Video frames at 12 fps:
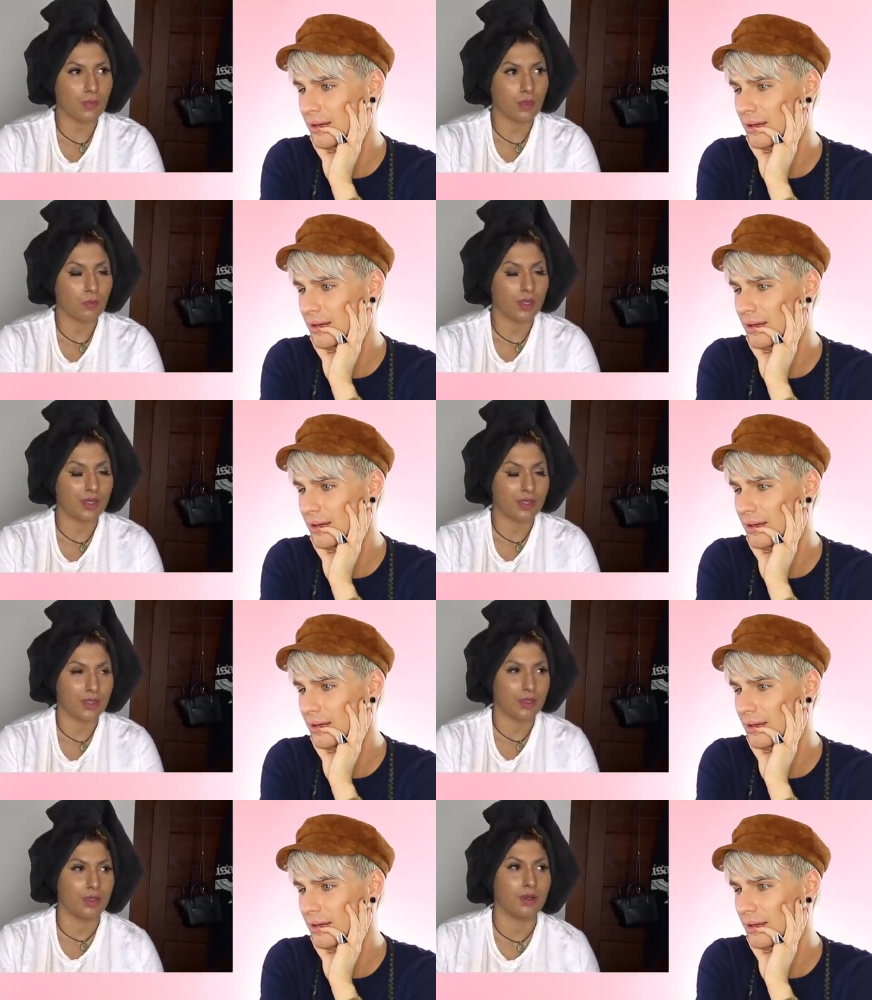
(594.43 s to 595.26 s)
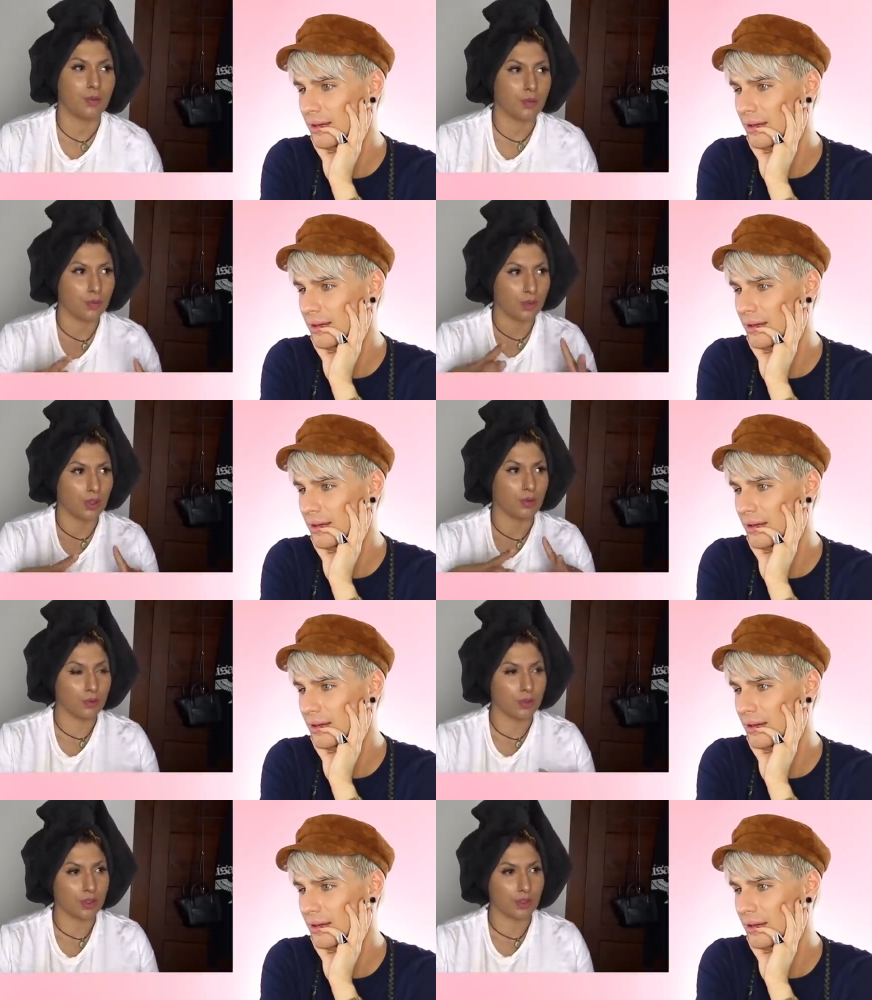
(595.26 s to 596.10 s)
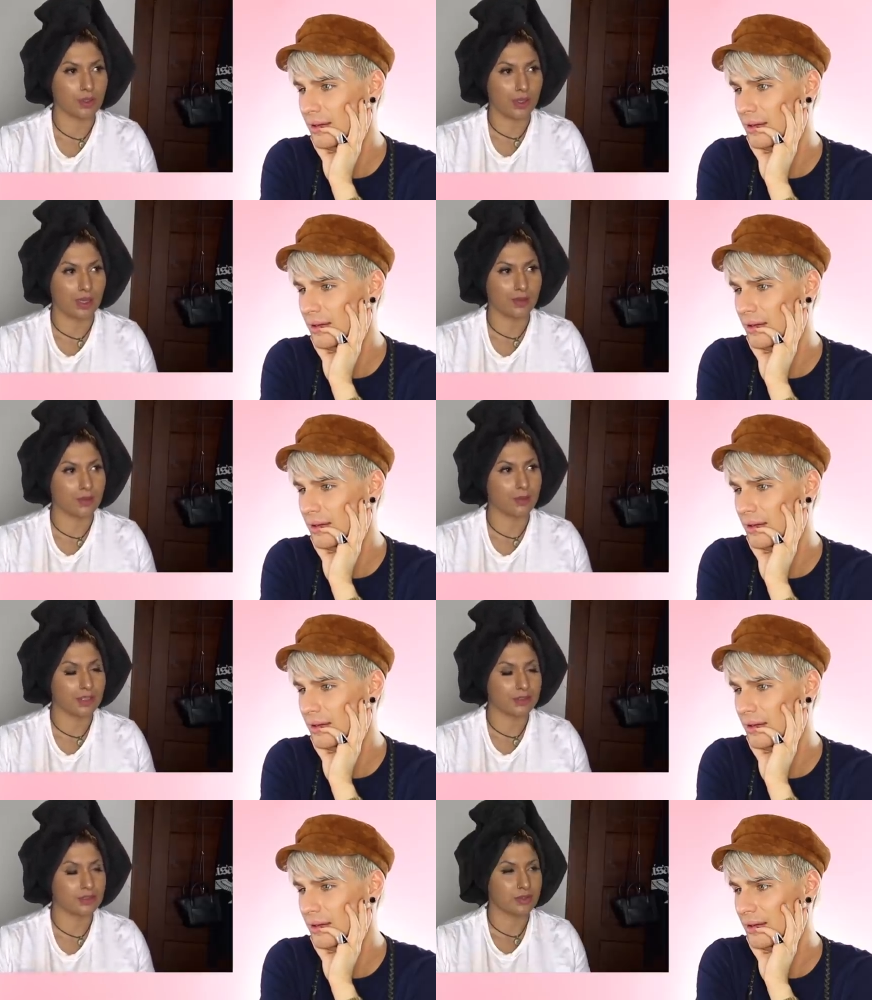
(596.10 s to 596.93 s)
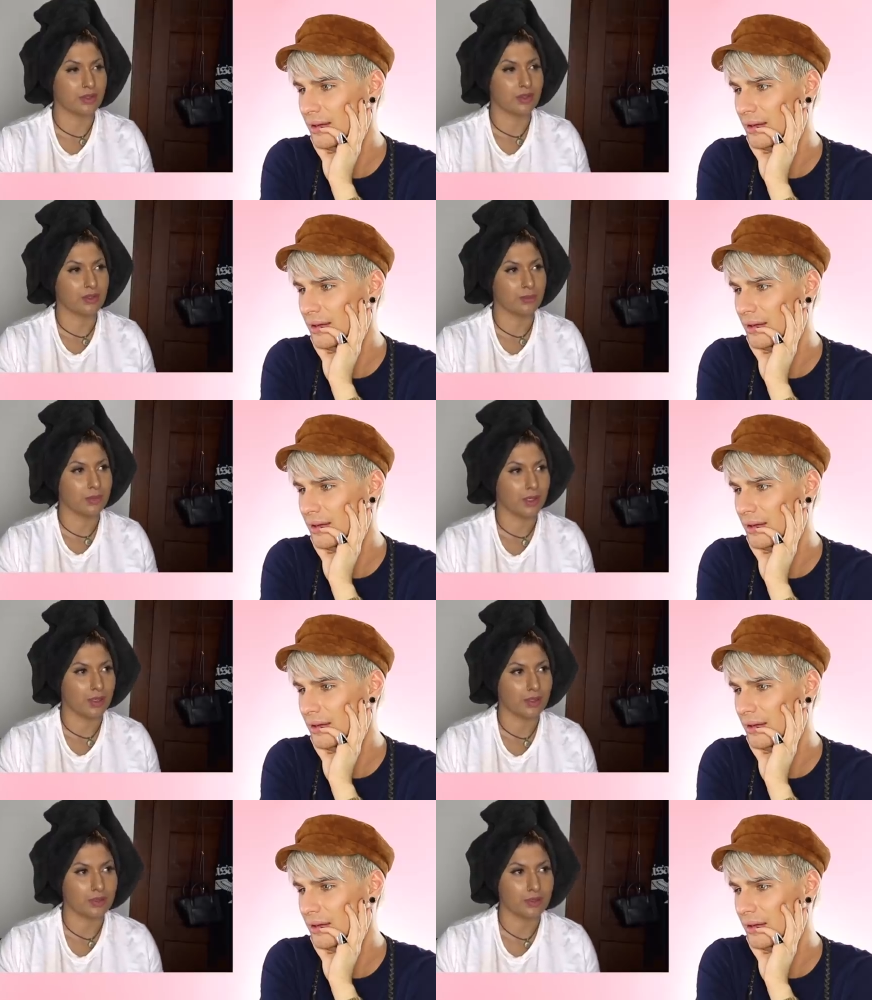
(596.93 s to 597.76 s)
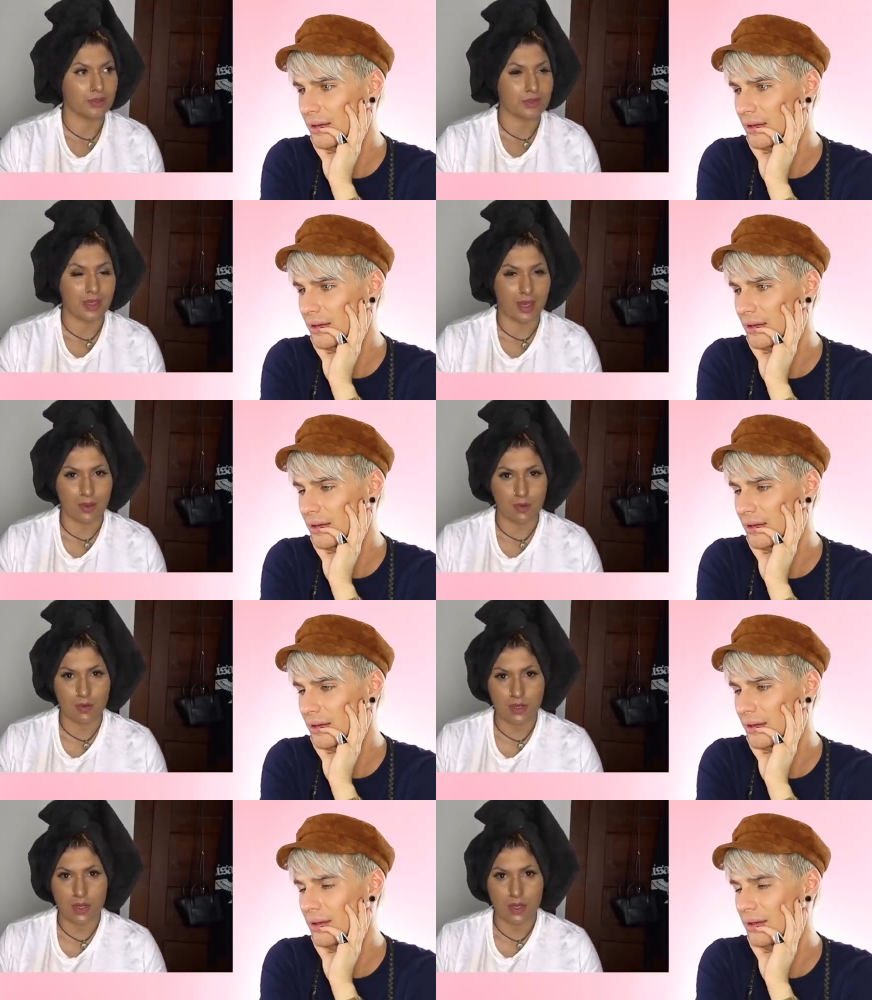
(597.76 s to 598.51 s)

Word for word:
Speaker 1: went in, got a really good lather, make sure that all the product is out